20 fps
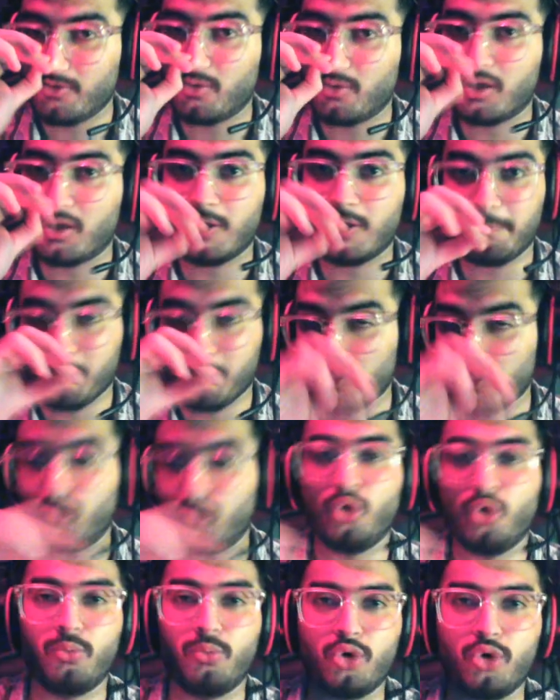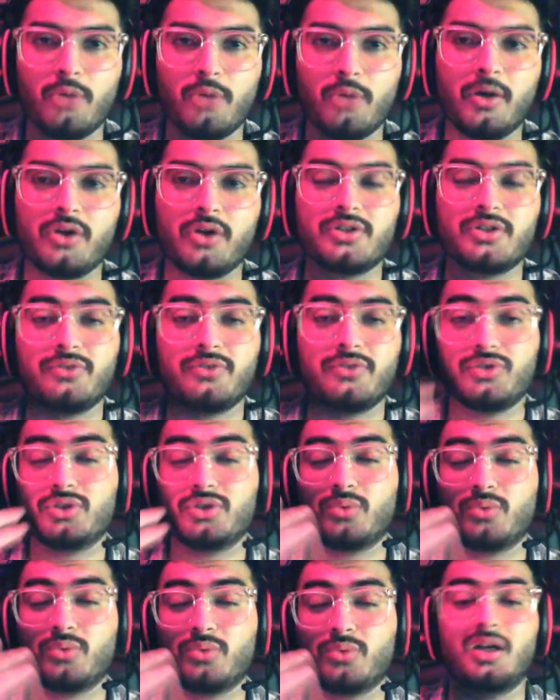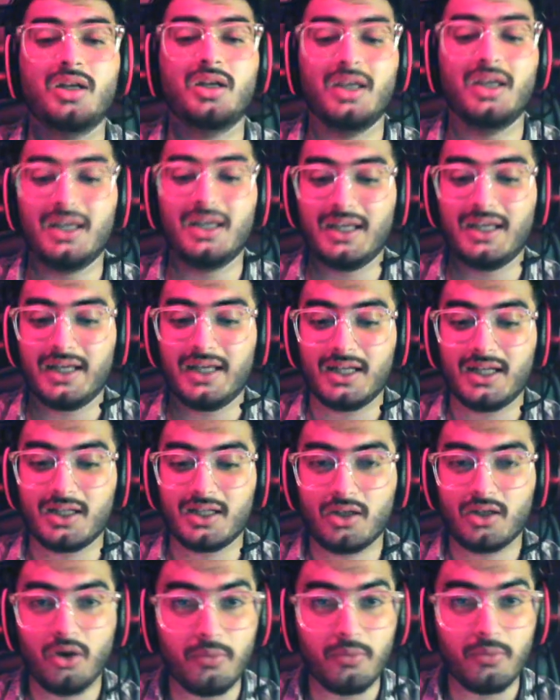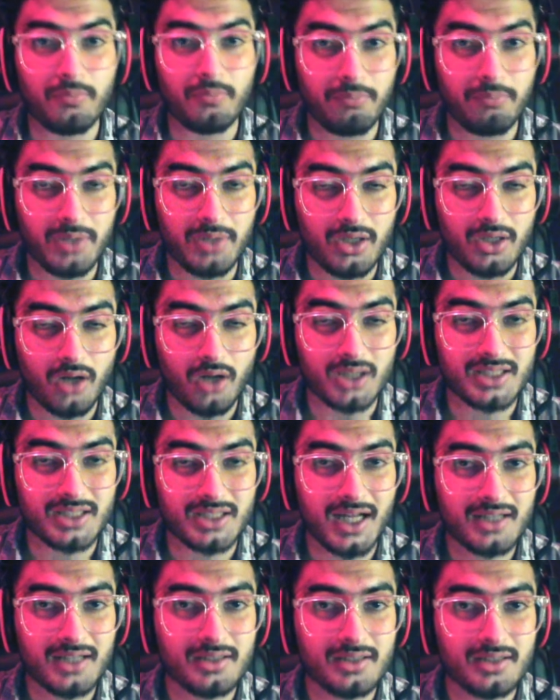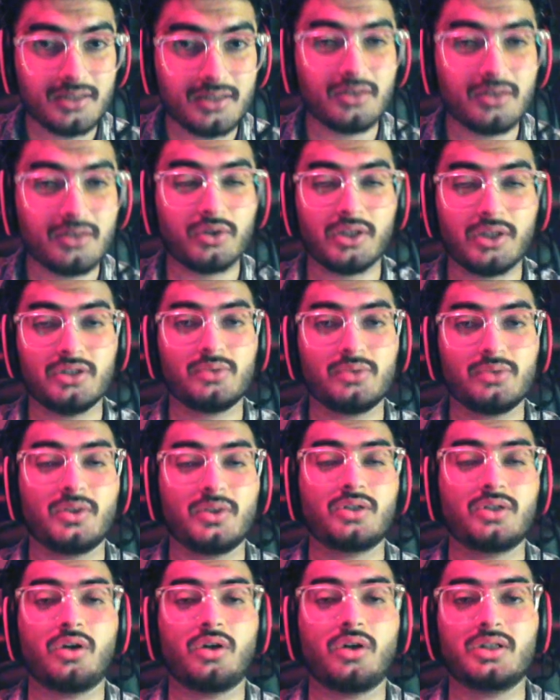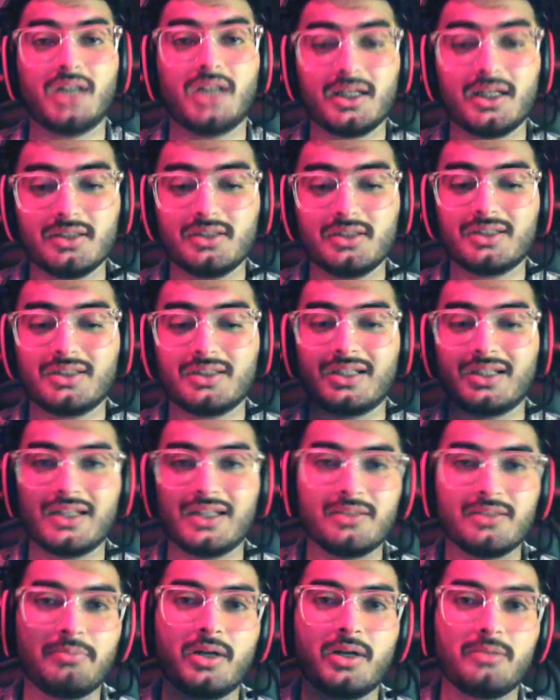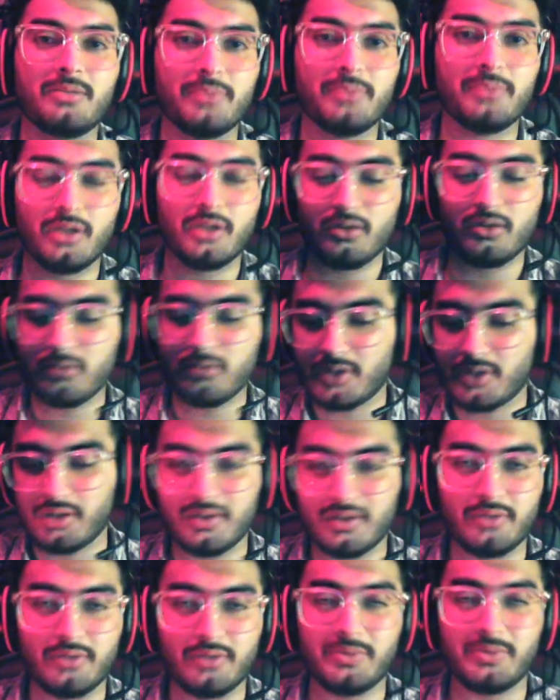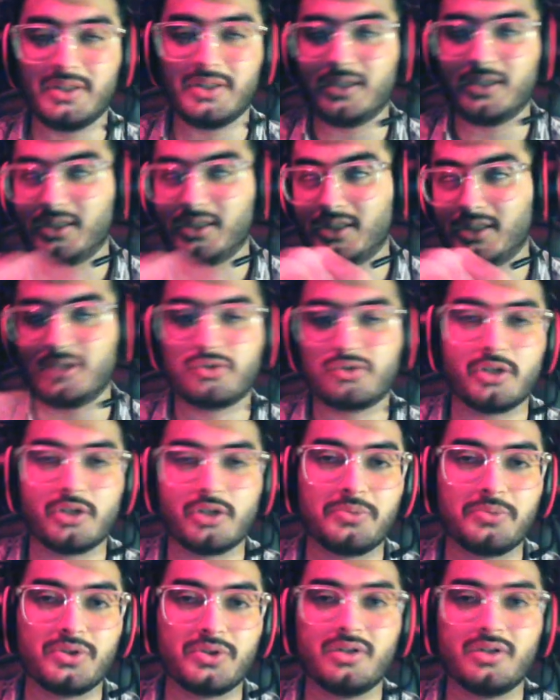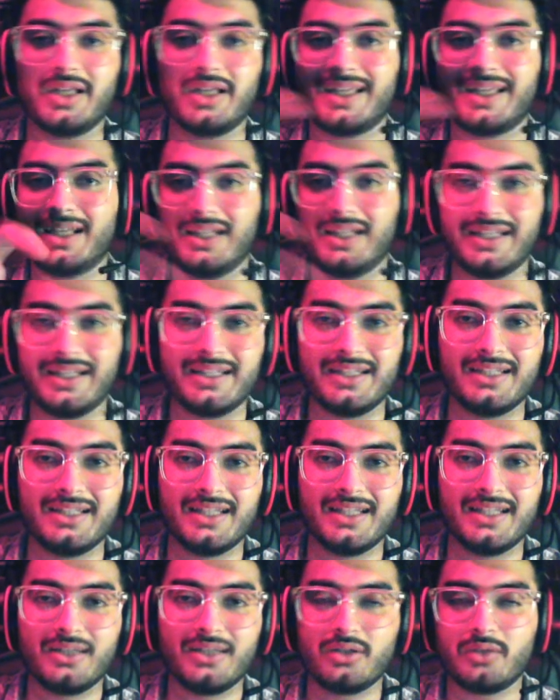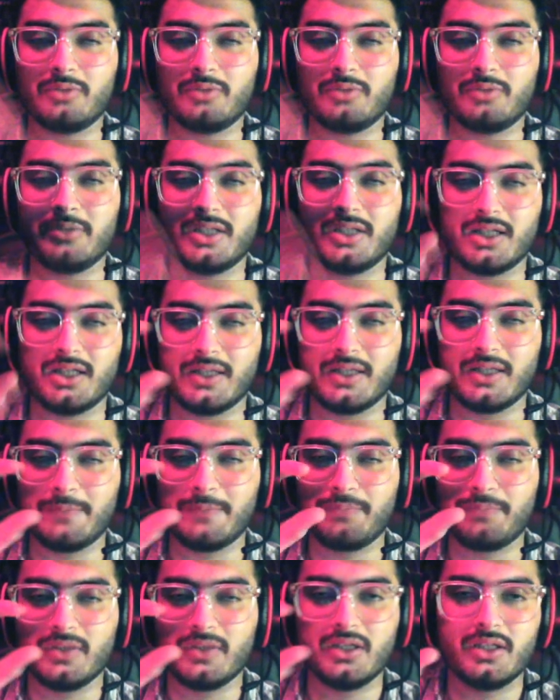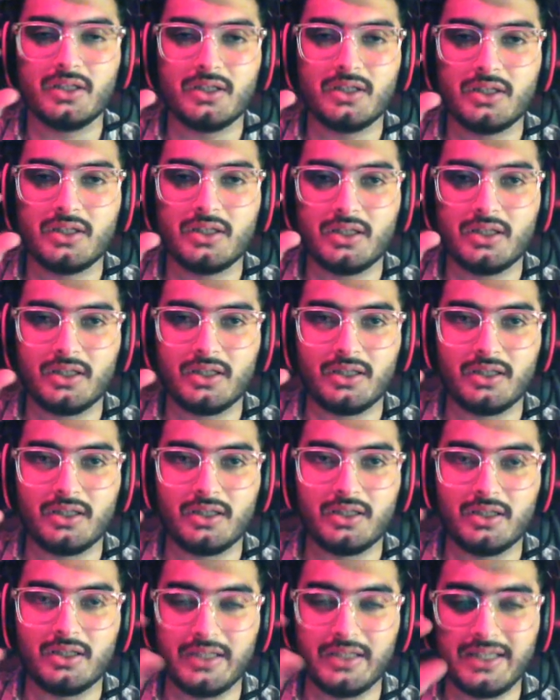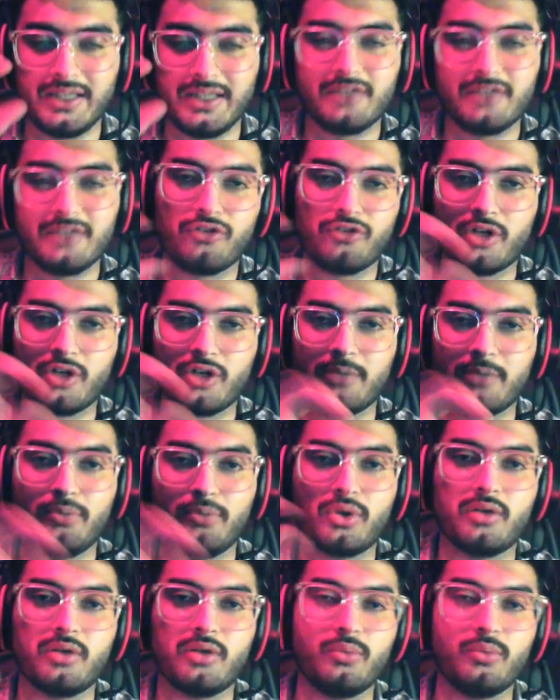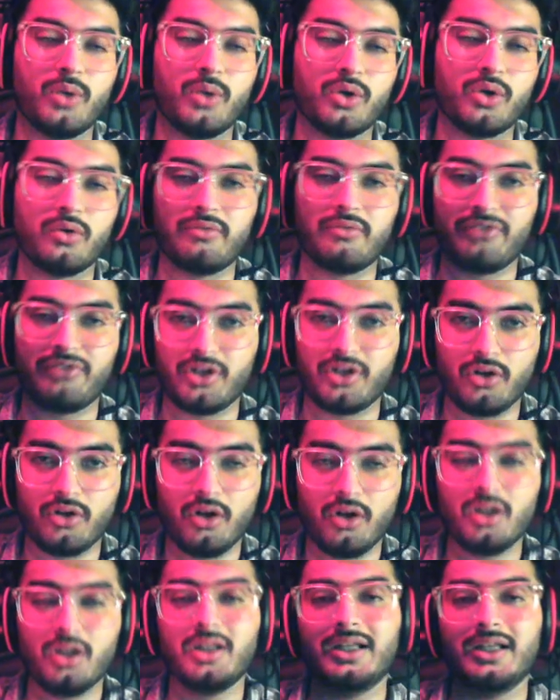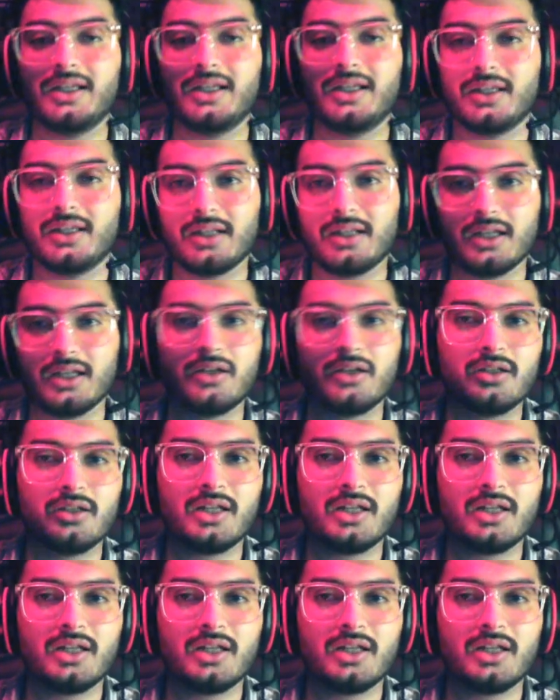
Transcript: wanna know more about us, if you just wanna be contact, okay, just wanna contact us, click the button below. Here will be in the description, like Calendly link. There will be a link for a book of one-on-one free call. Click on